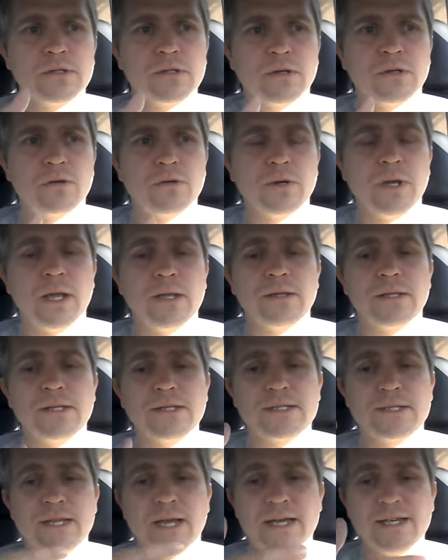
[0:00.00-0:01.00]
create
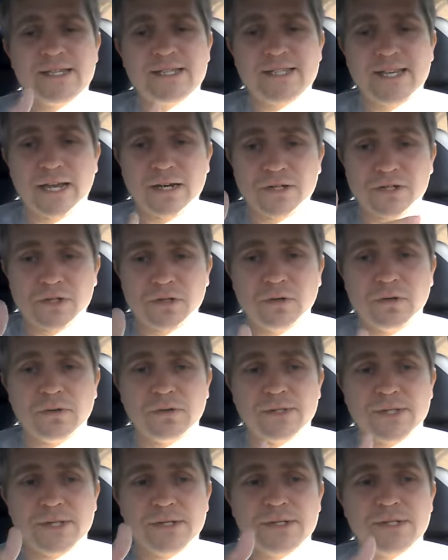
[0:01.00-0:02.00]
these
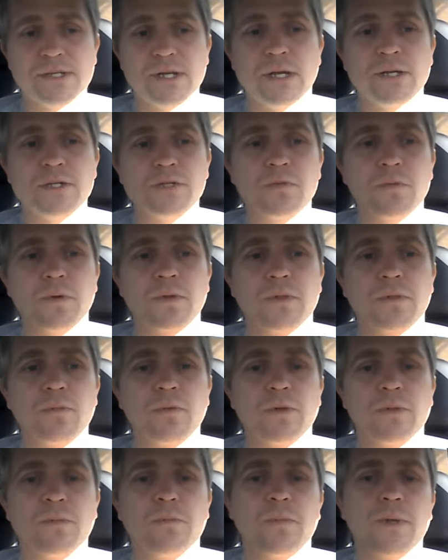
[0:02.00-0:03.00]
dissectionals and such
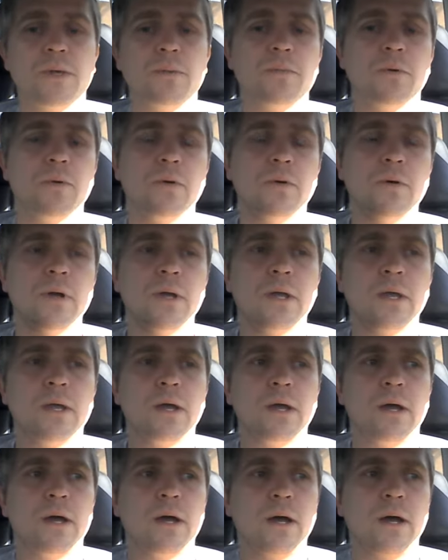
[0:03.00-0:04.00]
with people,
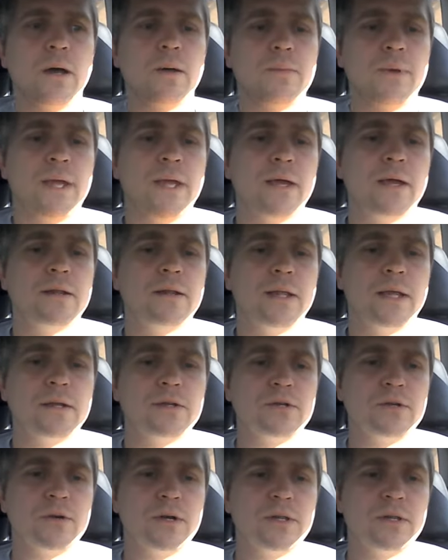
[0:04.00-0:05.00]
and then
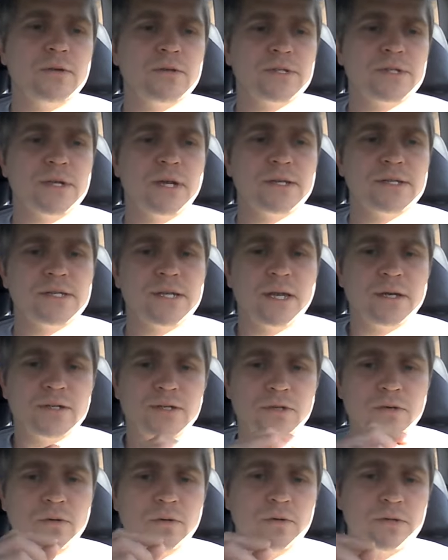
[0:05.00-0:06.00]
during those
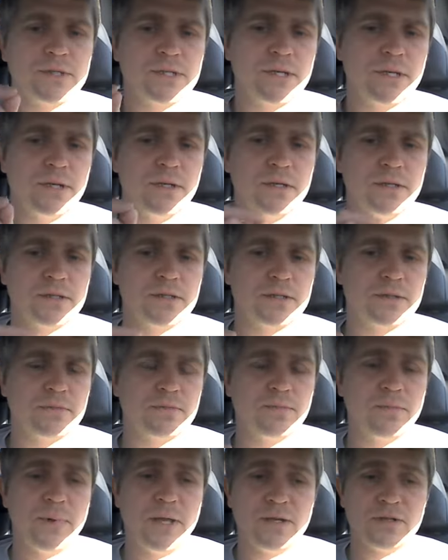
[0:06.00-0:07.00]
dissectionals, he's
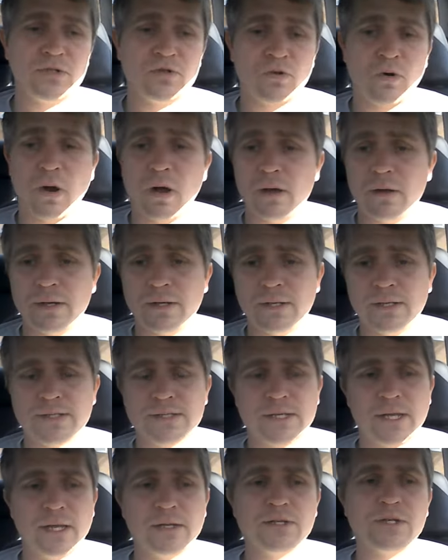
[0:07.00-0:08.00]
drawing, he's
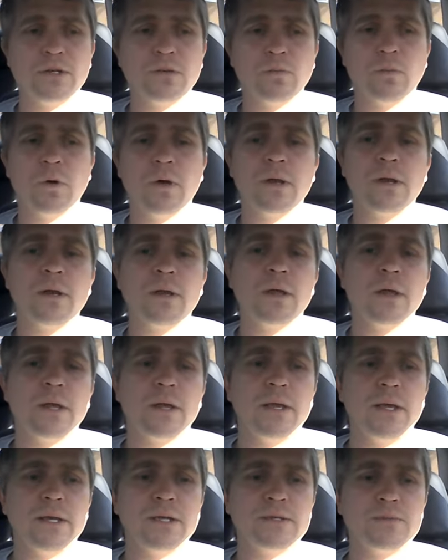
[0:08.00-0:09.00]
sketching what
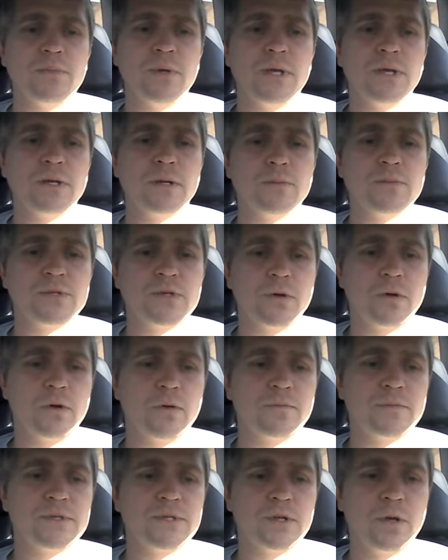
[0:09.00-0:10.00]
is being
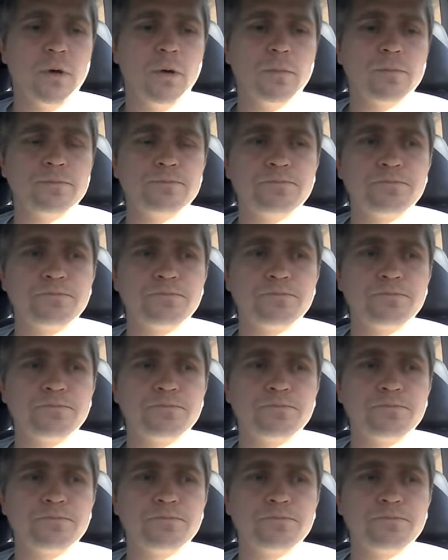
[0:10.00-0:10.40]
observed. So